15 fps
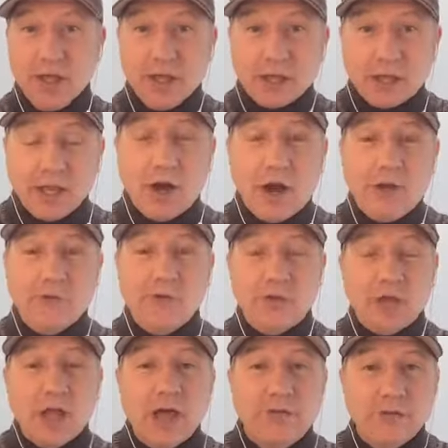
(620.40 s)
get off of
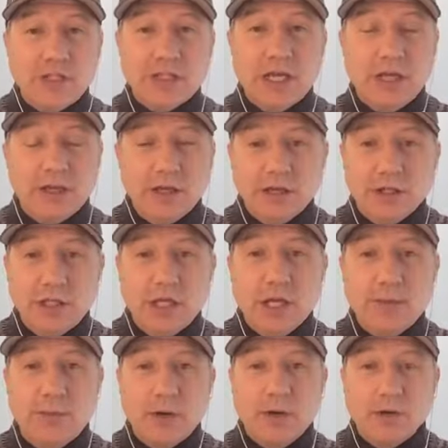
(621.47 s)
glyphosate and
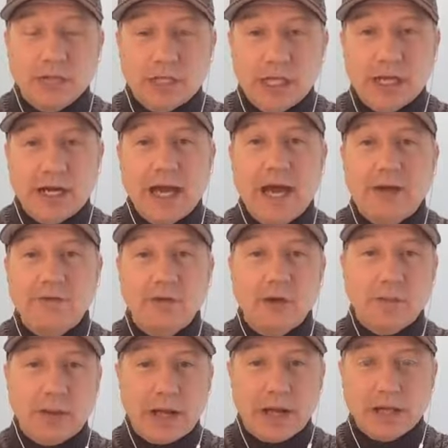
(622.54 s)
GMOs and get it out of their
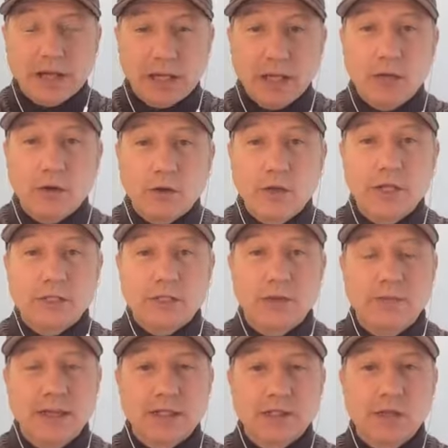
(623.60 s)
body, increase their
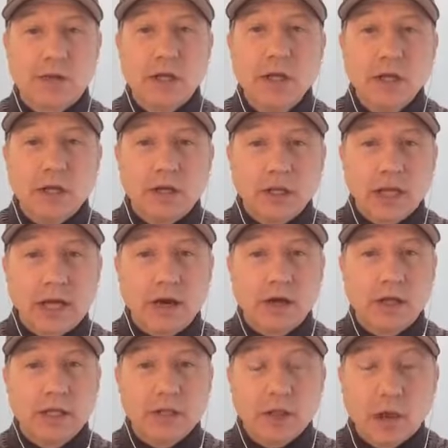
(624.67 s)
mental
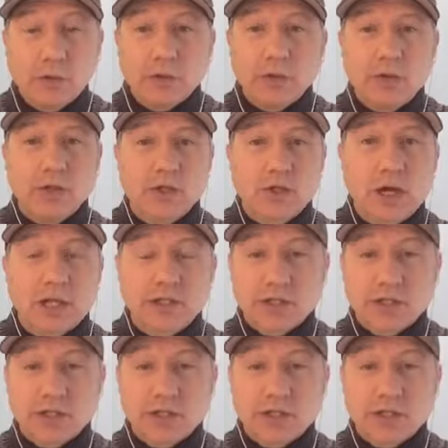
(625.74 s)
clarity, lower their stress.